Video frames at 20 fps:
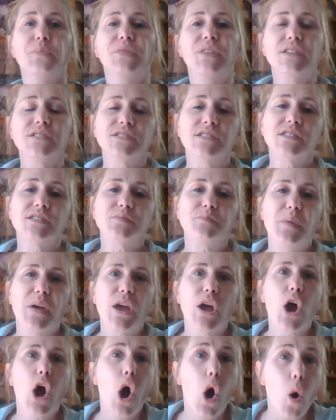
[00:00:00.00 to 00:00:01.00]
This is
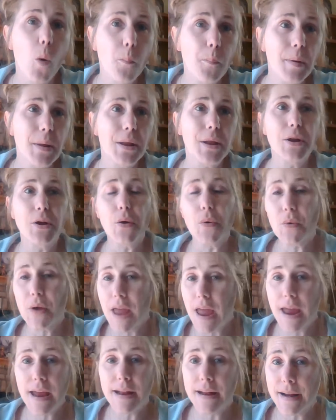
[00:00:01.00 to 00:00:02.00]
being open and
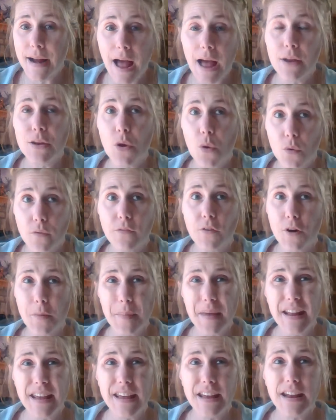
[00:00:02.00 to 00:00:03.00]
okay to not know for a
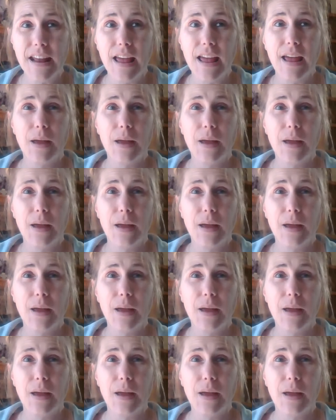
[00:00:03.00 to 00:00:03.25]
minute.